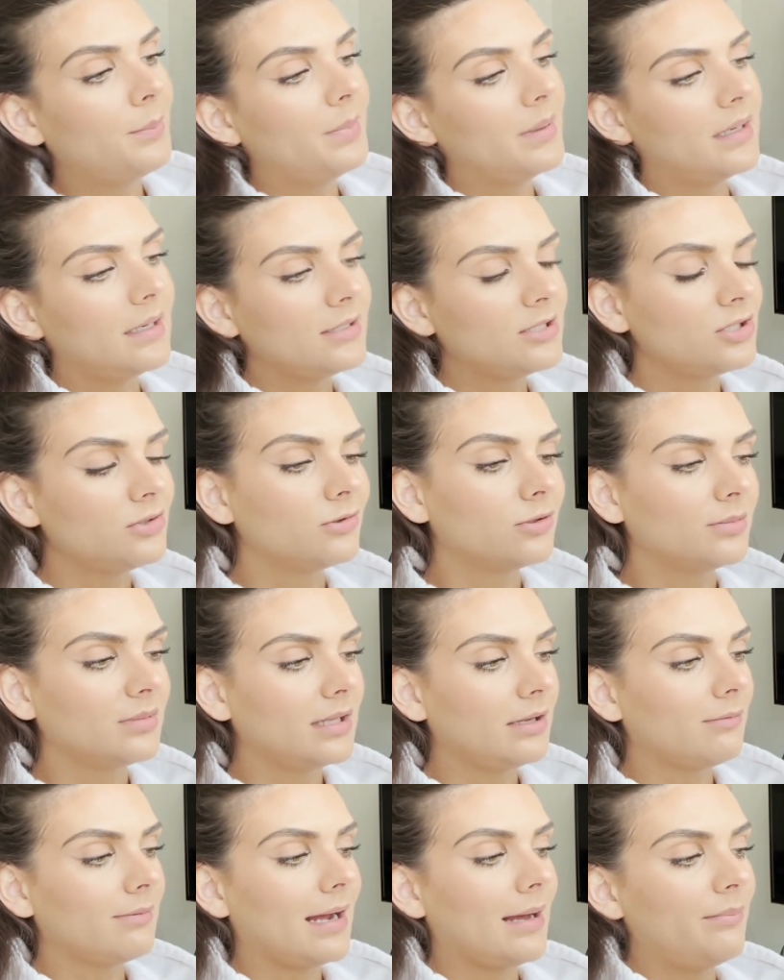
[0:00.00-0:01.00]
but I do
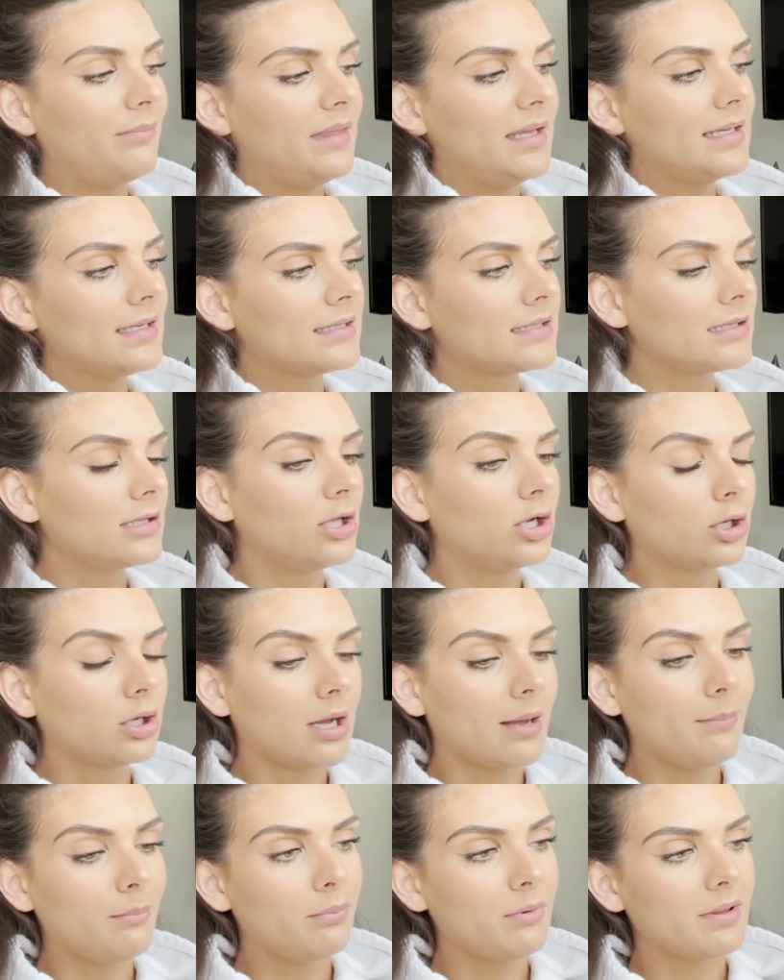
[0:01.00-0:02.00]
normally wrap this look
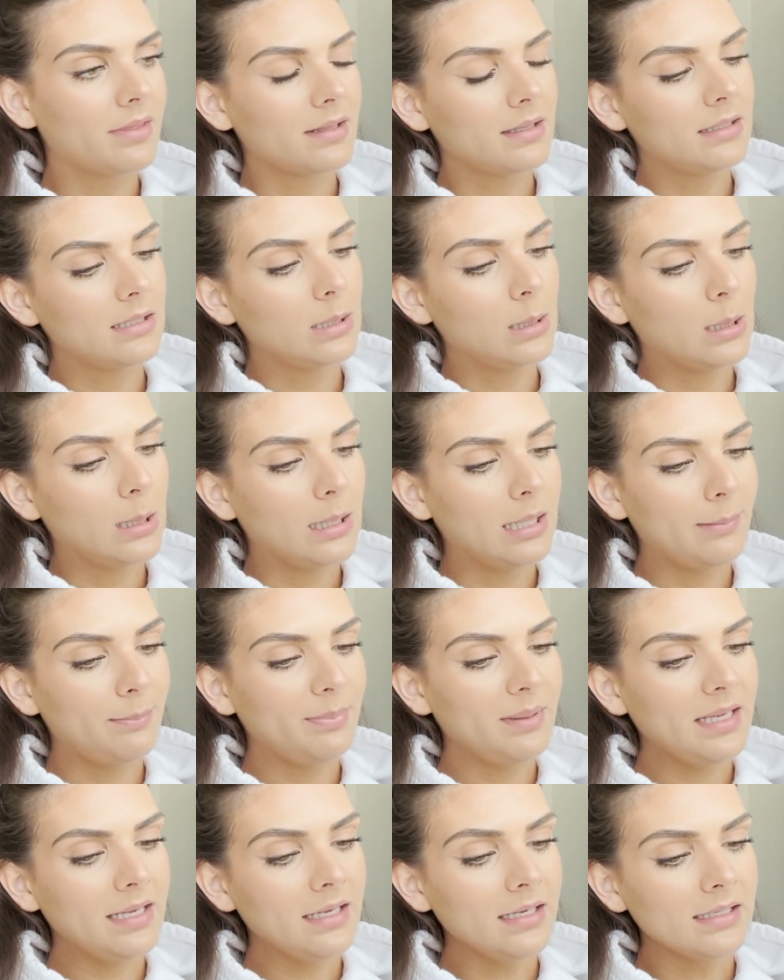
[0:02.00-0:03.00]
up with a little
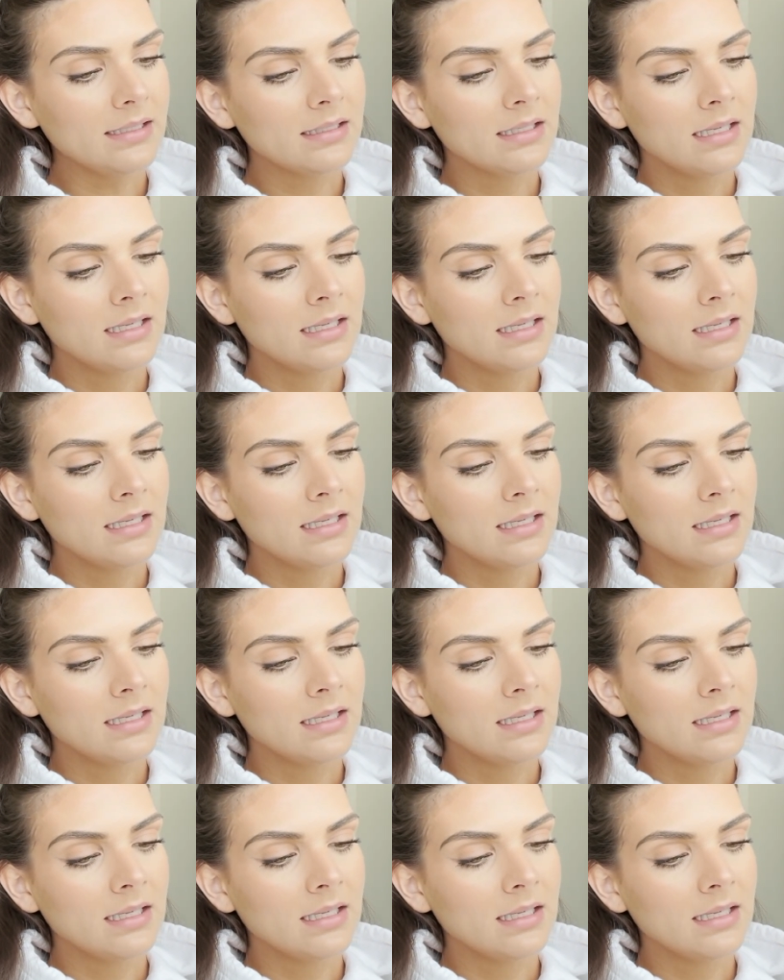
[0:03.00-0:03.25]
lippy.